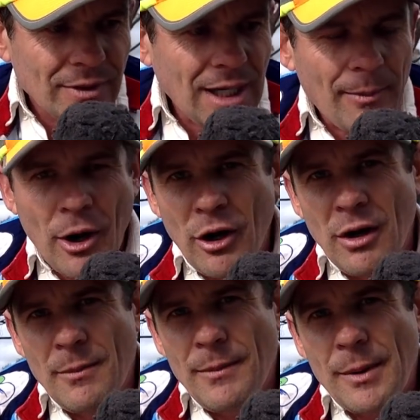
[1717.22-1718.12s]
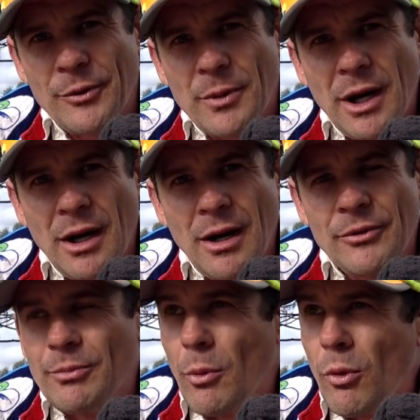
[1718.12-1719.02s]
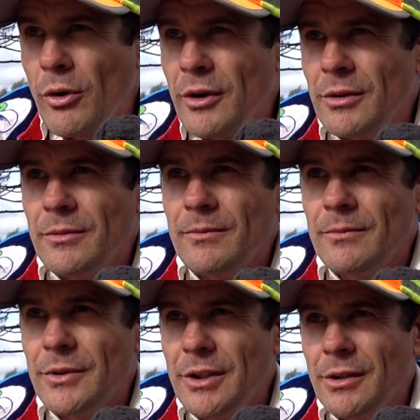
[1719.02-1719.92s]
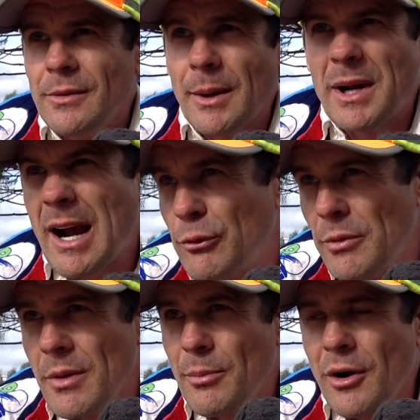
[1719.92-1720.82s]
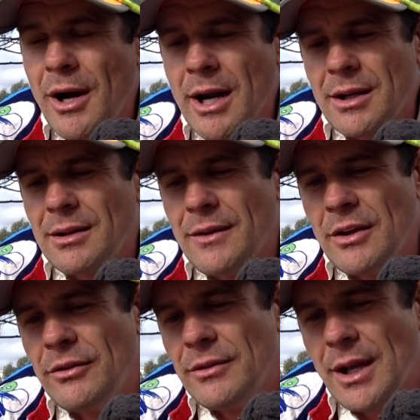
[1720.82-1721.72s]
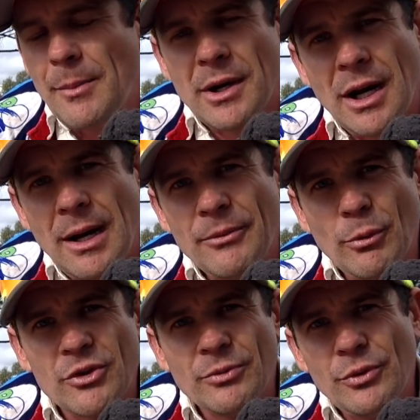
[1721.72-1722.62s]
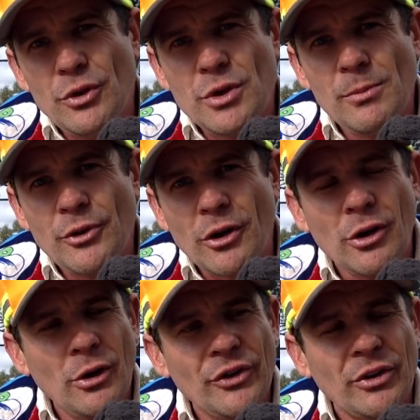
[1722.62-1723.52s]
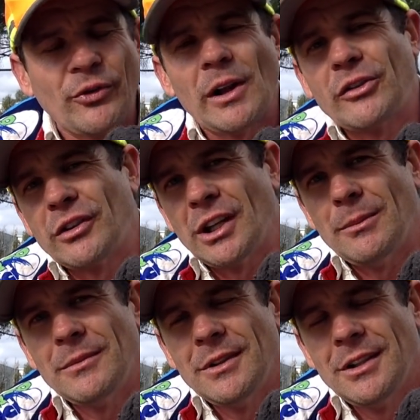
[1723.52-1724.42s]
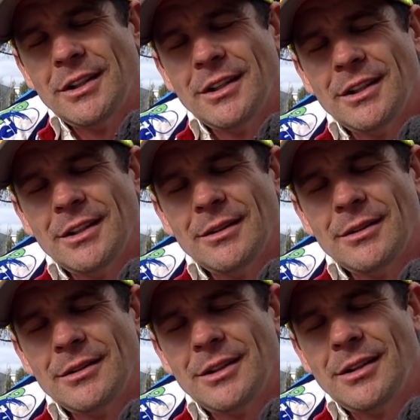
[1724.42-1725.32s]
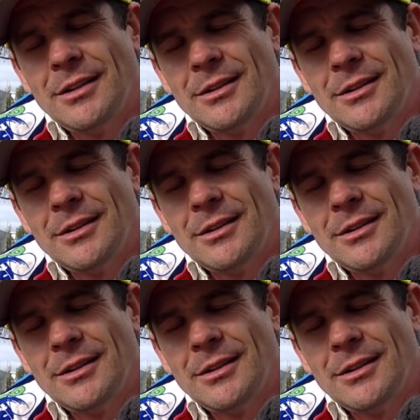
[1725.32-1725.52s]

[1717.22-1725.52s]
Came home, have some carbs, my water, you know, have carbs with me on the bike, and have my carbs and watch some YouTube docos and just fell asleep. Yeah.